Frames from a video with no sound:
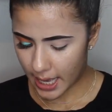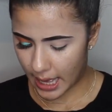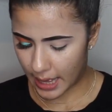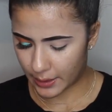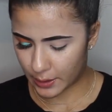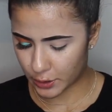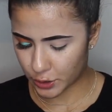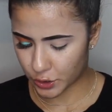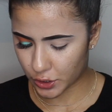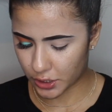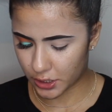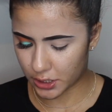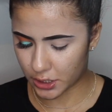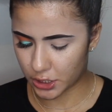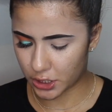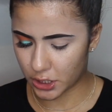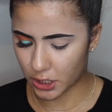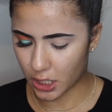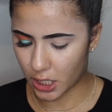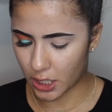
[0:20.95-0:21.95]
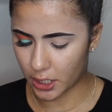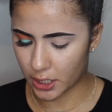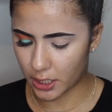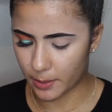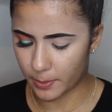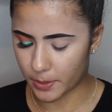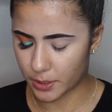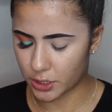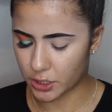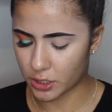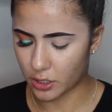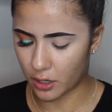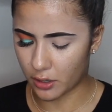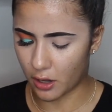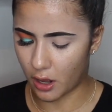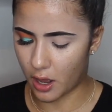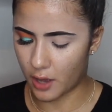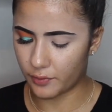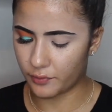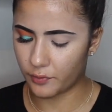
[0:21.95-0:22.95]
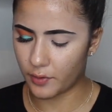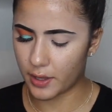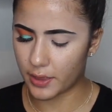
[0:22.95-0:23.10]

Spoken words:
and the transition color that I'm going to start off